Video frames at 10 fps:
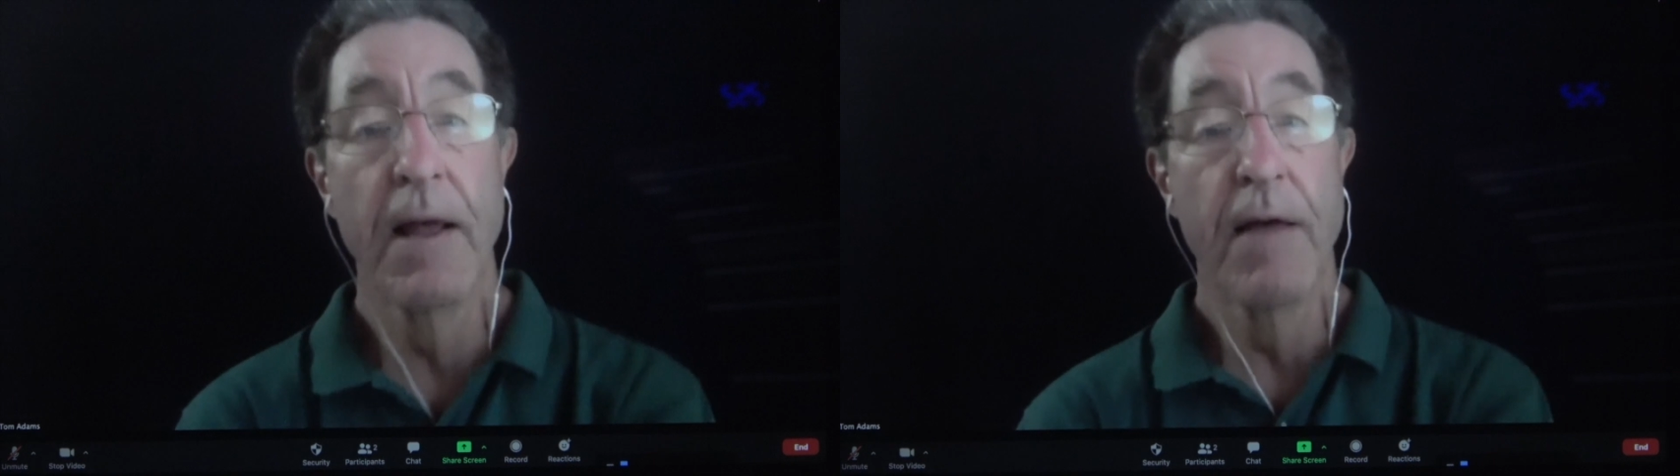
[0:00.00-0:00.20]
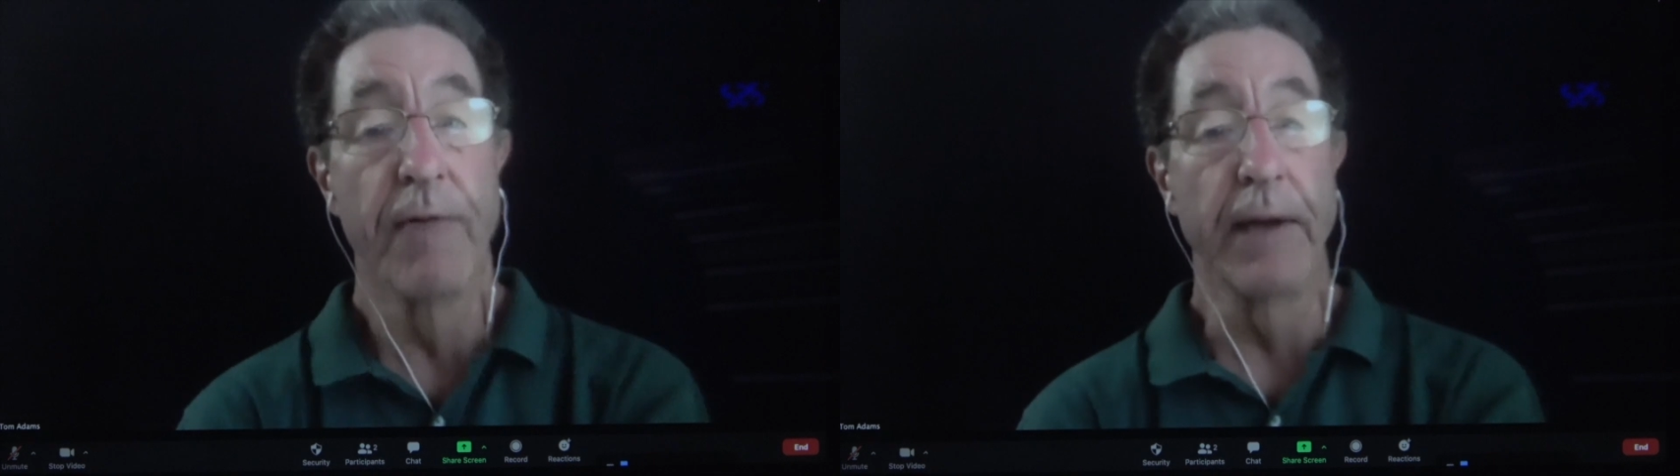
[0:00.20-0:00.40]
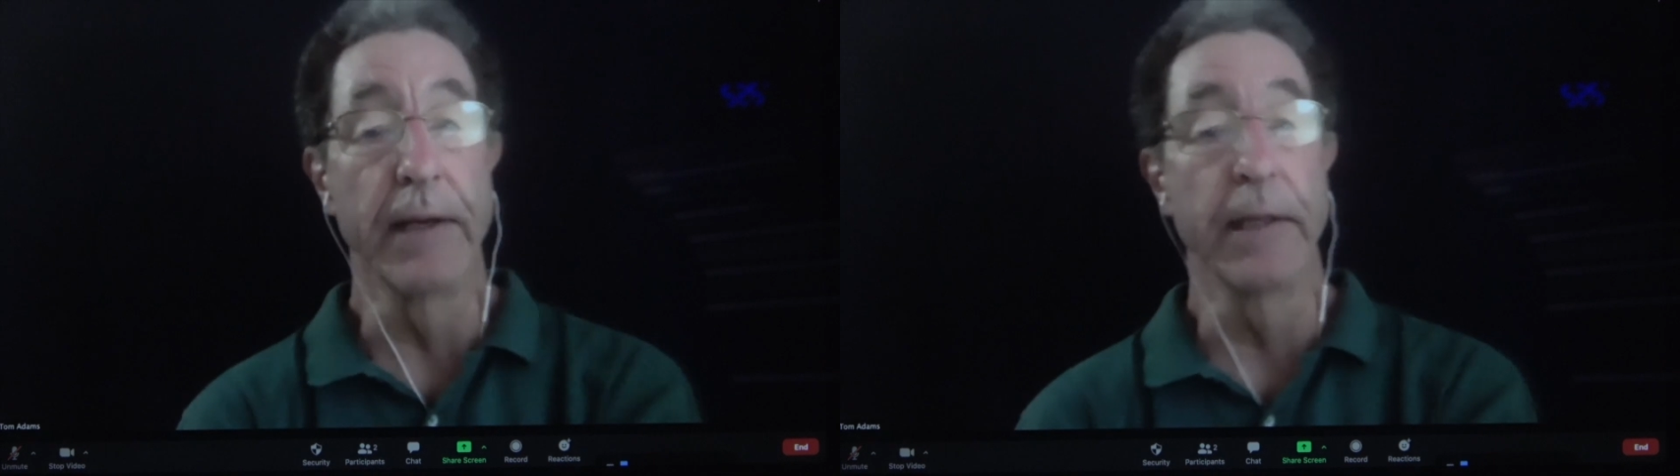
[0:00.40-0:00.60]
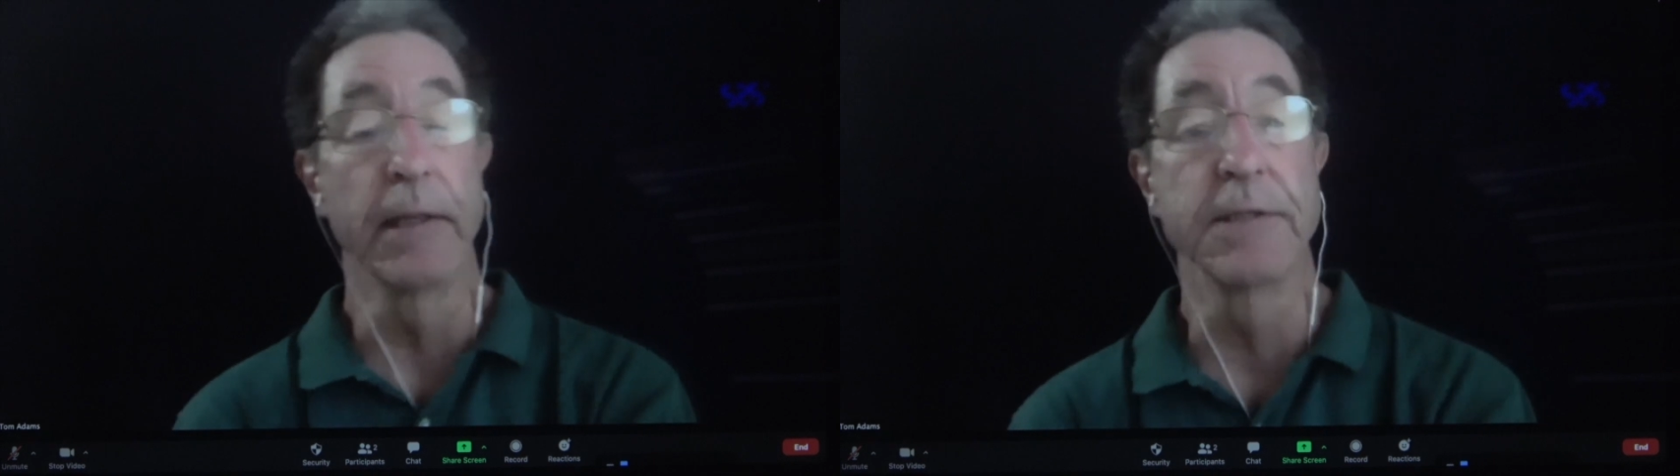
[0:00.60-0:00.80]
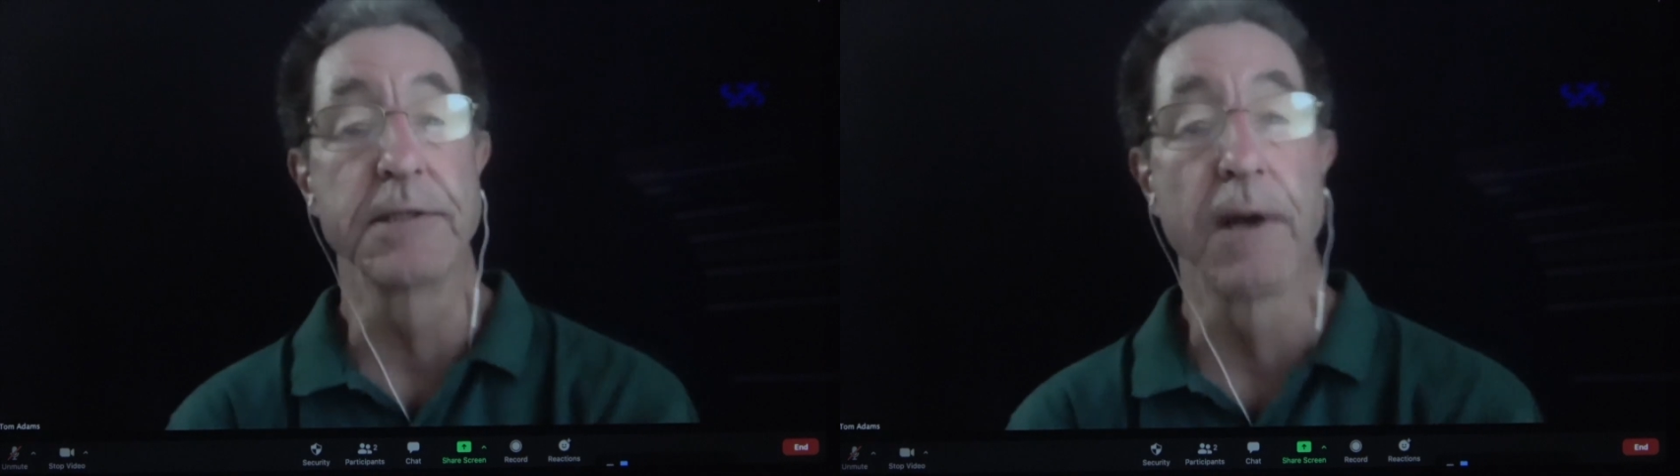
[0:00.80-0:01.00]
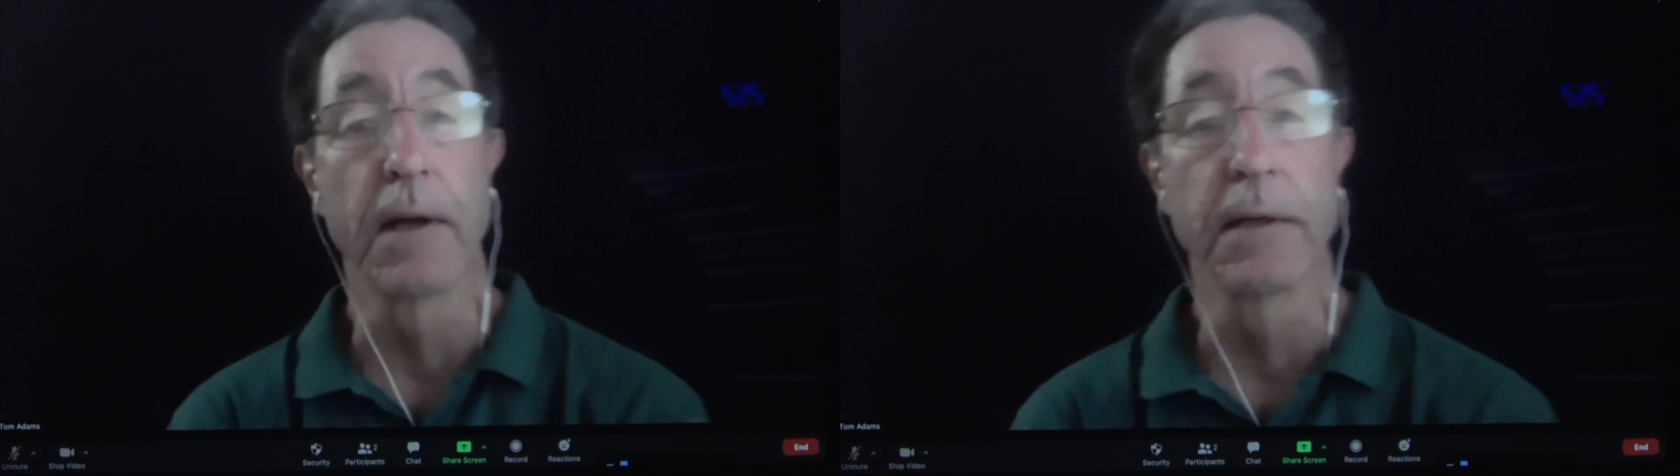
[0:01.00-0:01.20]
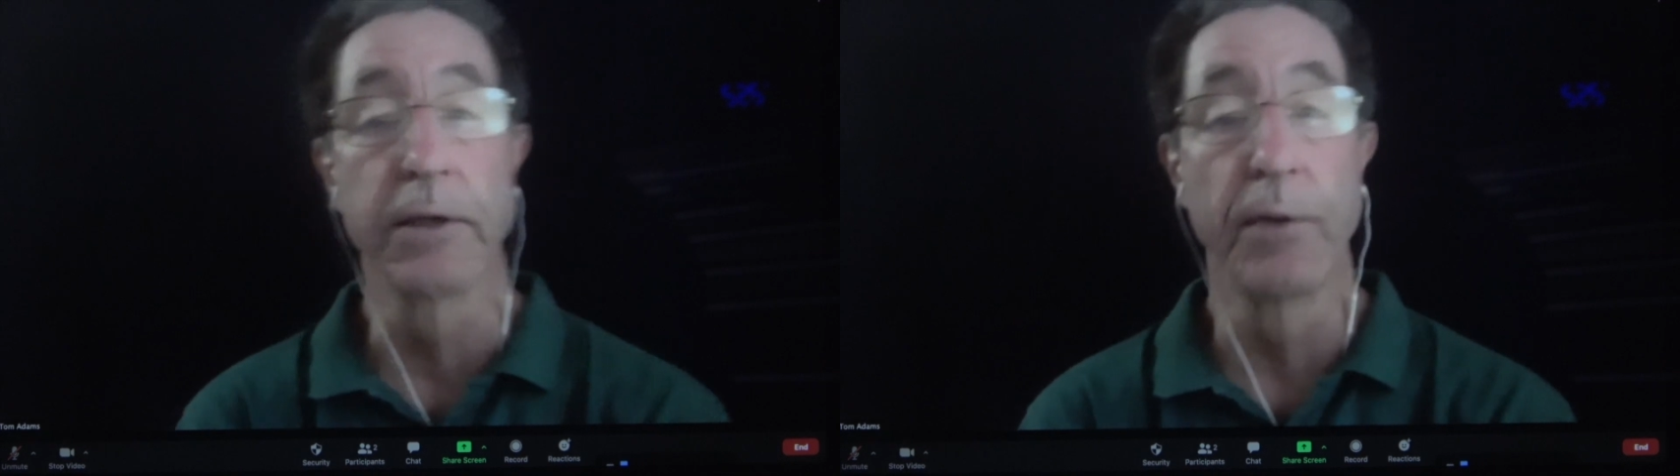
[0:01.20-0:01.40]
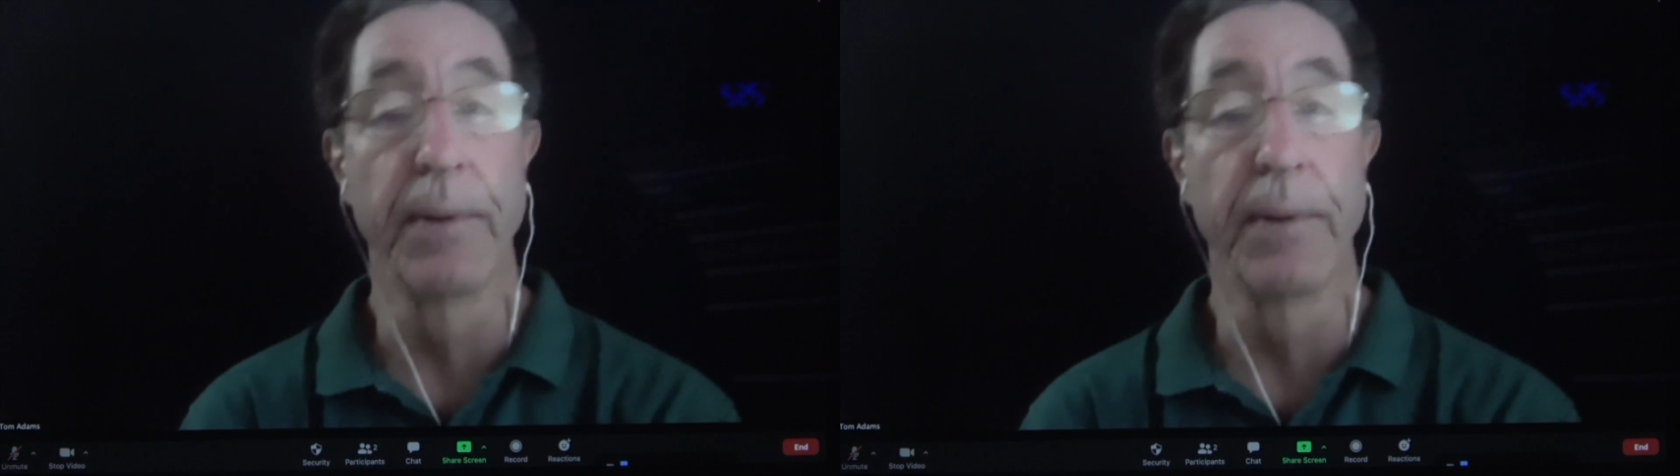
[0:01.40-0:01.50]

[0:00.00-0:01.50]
Finally, let's talk a little